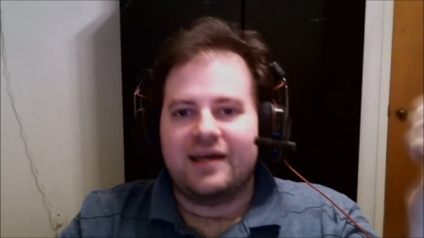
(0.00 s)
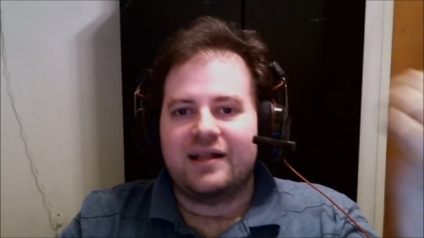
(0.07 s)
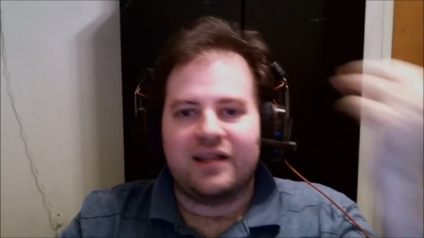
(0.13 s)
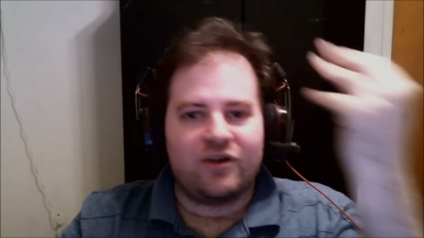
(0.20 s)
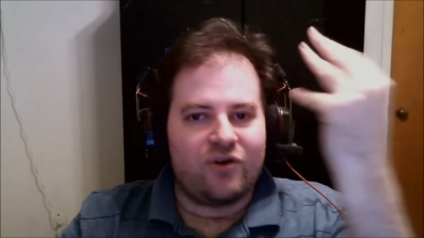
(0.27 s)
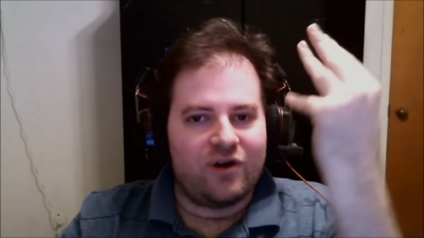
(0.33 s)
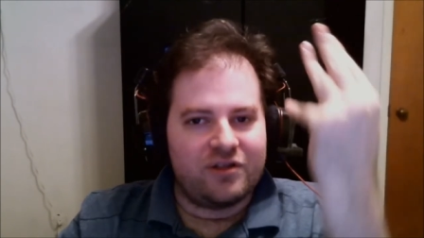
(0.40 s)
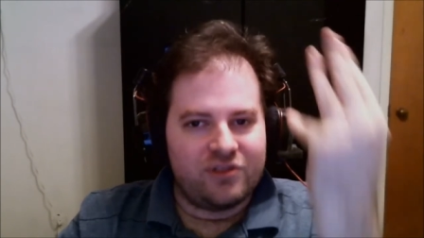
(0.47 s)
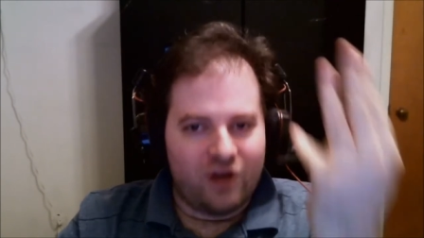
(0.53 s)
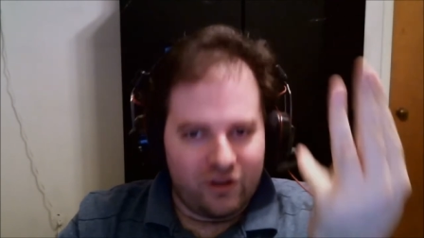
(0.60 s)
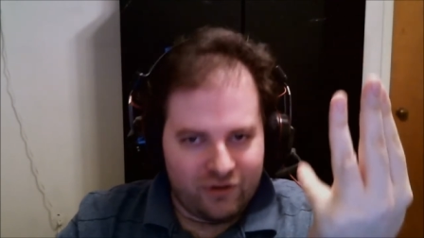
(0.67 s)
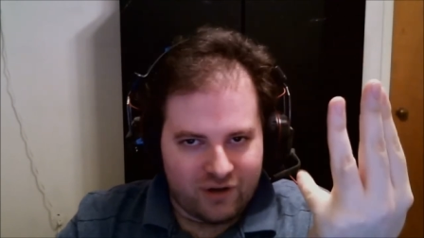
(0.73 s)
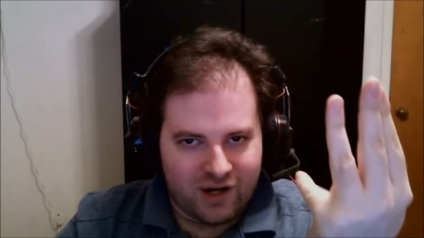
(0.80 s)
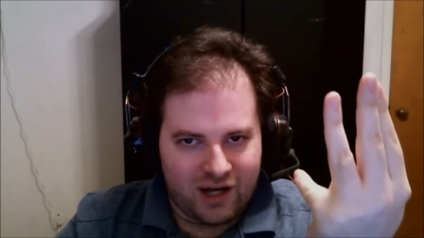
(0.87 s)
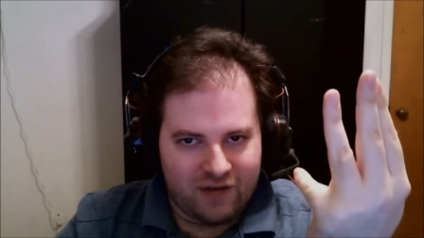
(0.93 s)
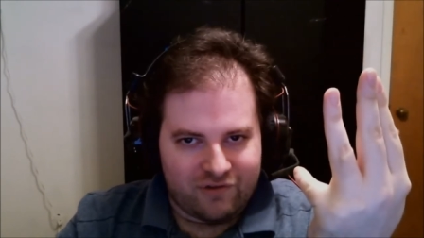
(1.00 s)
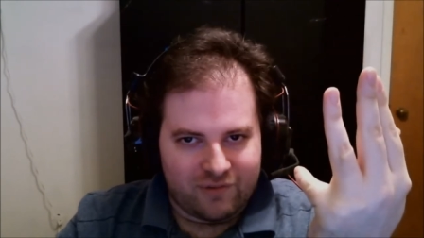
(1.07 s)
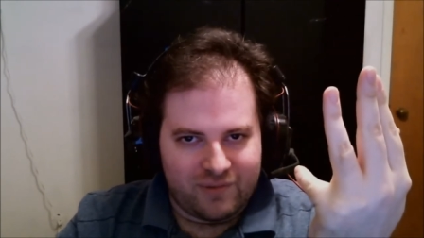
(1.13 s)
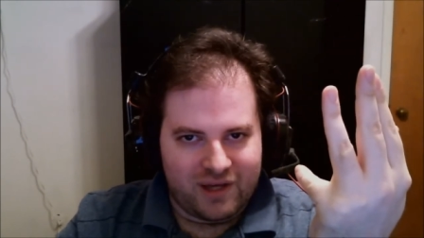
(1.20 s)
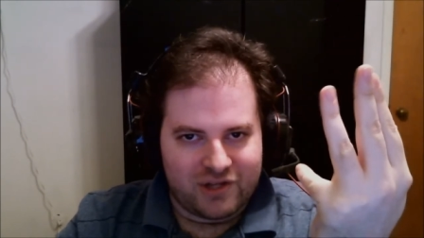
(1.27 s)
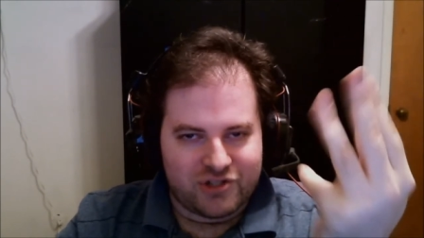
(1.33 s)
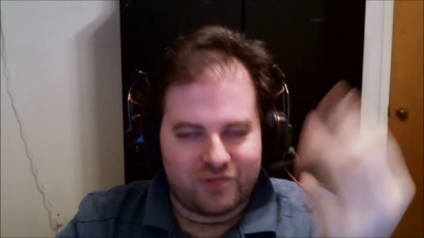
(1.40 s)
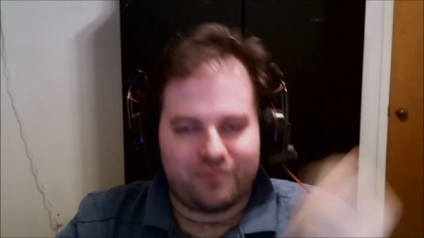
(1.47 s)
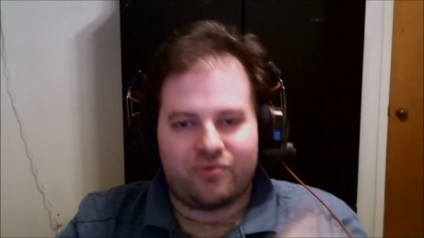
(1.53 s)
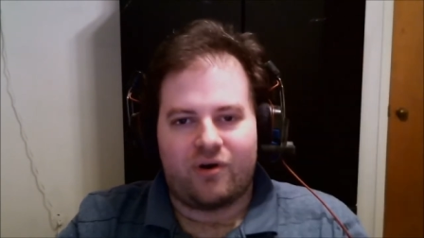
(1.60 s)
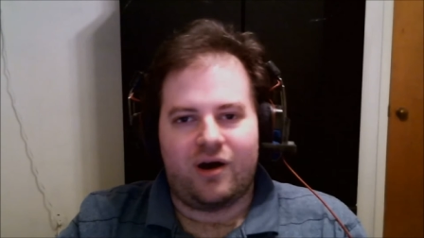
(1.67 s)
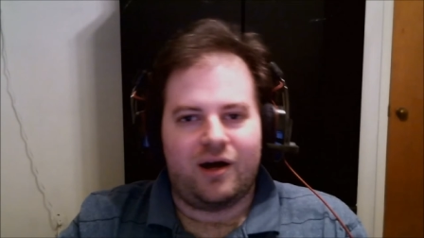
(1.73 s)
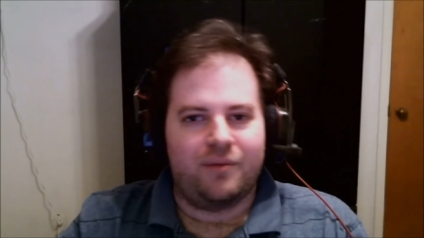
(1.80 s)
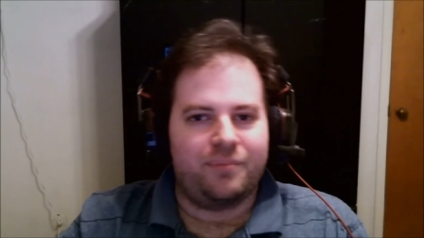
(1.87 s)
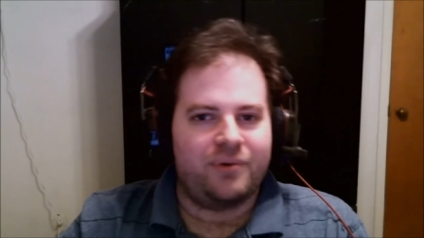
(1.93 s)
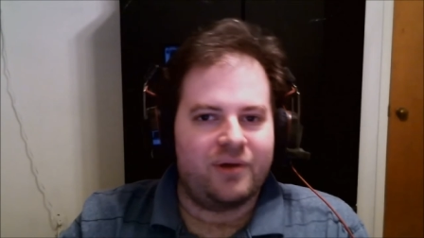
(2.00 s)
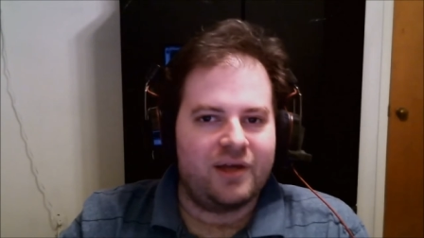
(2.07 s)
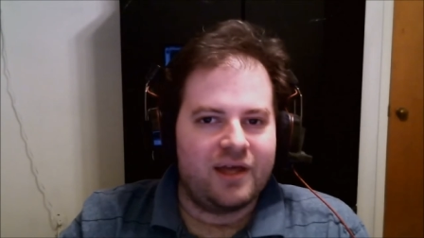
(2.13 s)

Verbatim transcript: click on another confirmation prompt,